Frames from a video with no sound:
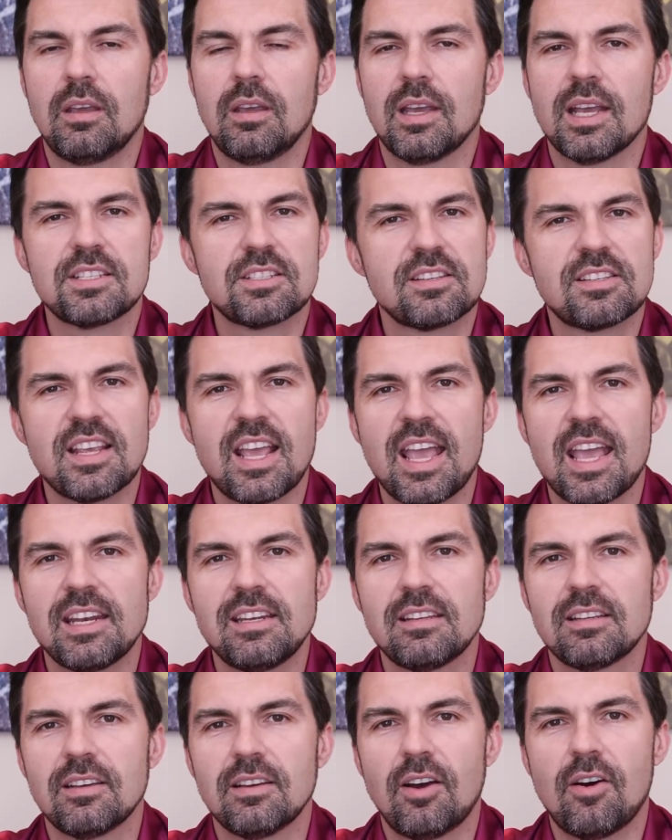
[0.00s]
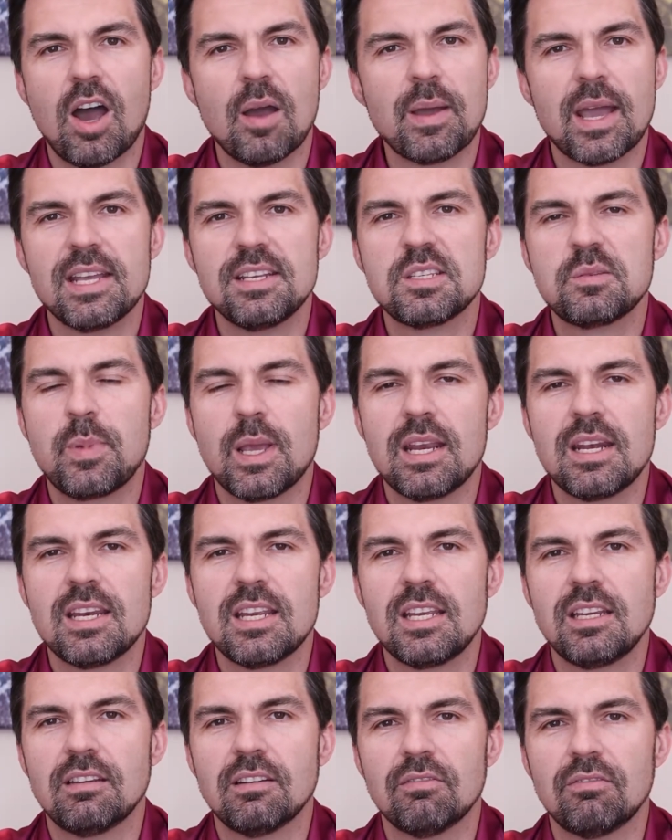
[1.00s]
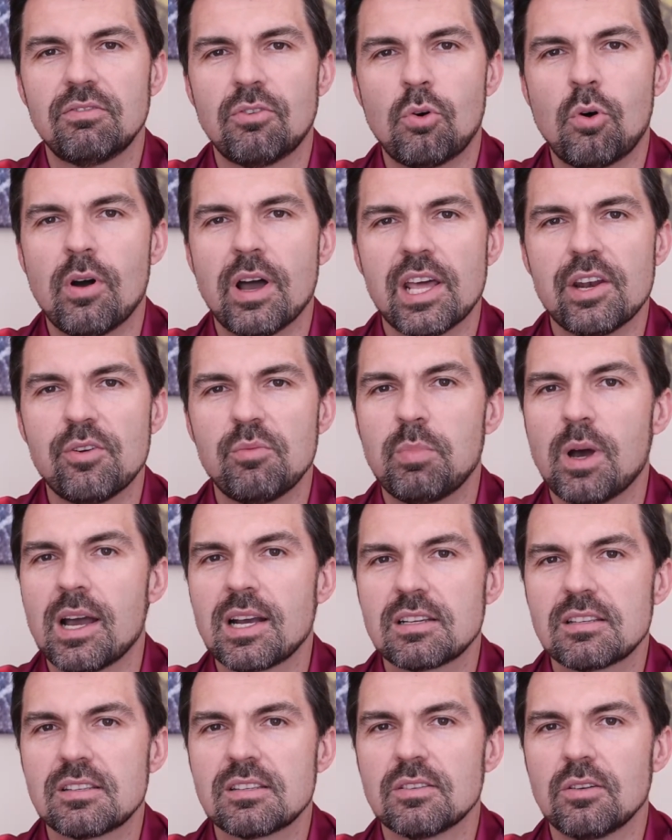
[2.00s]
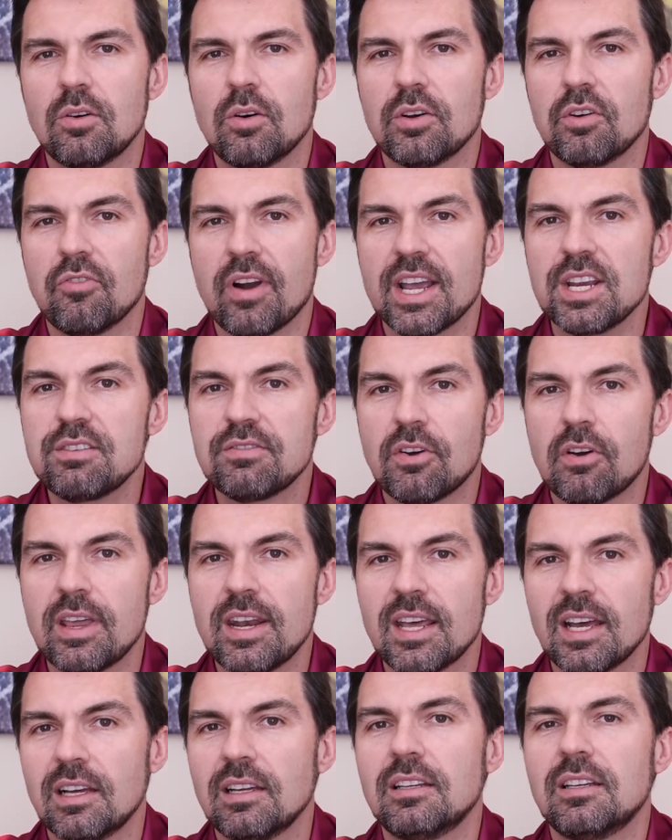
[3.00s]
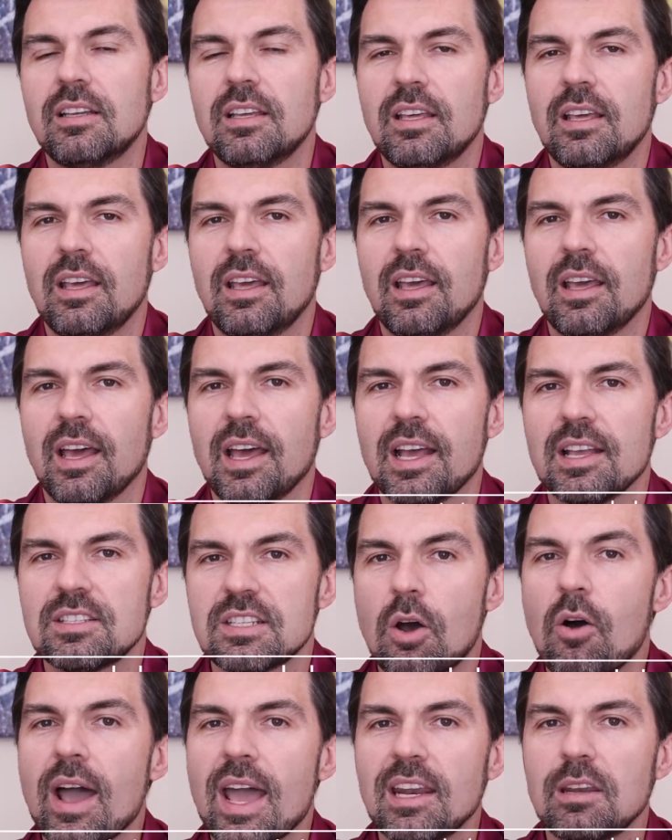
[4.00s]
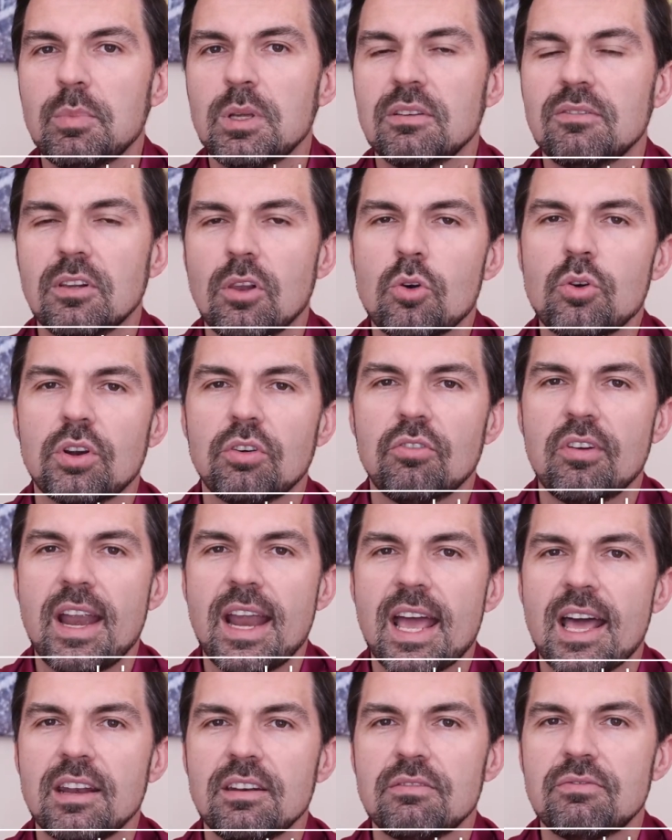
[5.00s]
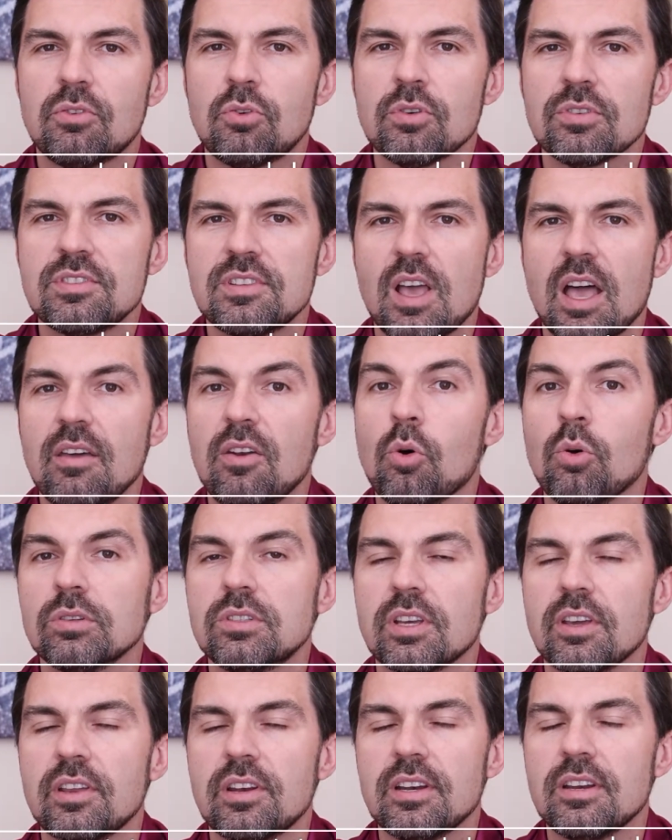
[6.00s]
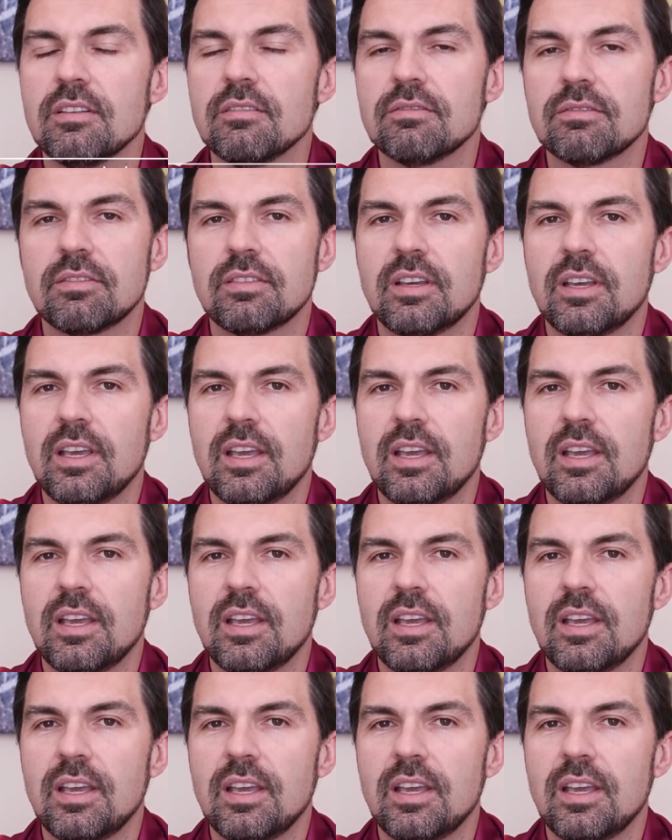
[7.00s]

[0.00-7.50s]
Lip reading: As I said, I ain't spending $400 on a rangefinder, so I had a bit of a look around for an alternative.